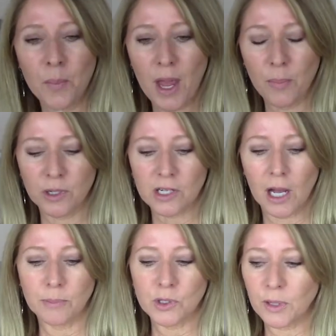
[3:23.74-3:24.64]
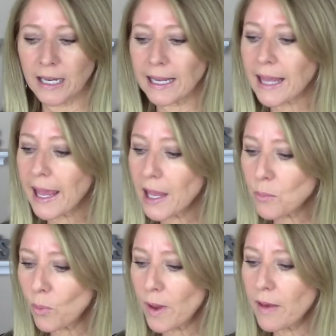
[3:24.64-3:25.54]
paper top to it. It
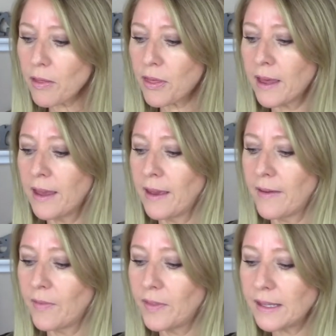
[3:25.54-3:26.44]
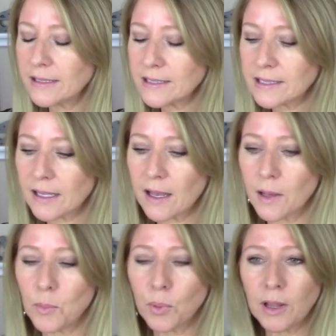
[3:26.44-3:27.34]
came with this
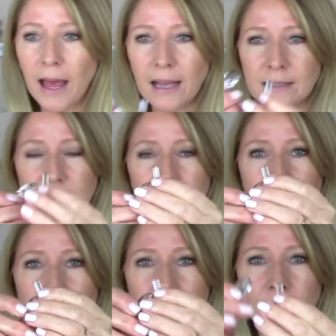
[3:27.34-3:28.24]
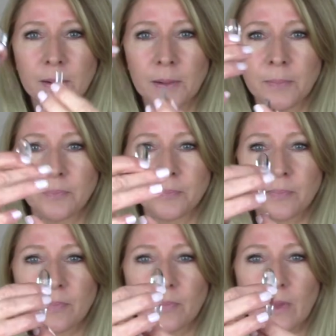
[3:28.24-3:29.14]
um, plastic
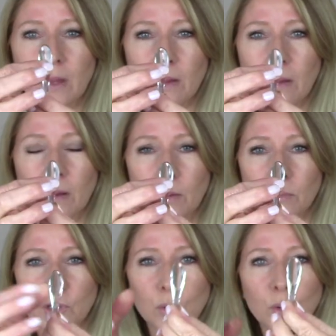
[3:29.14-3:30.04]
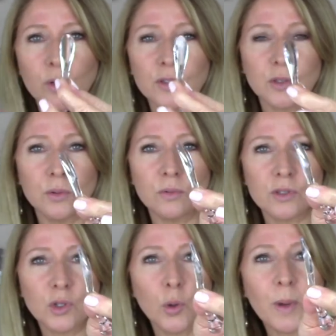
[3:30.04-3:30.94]
um, tool to
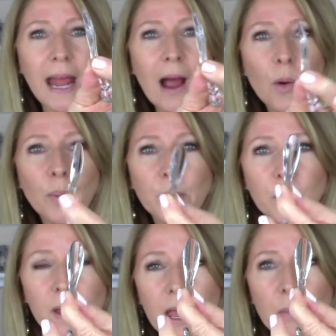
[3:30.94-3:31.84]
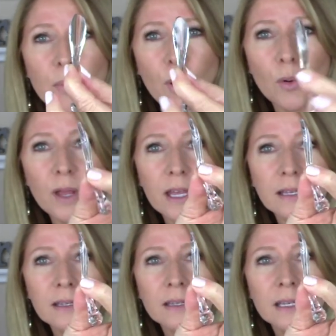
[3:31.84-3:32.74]
scoop it out, but it came
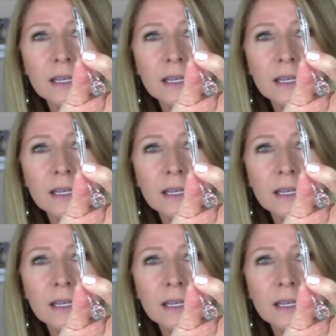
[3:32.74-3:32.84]
broken.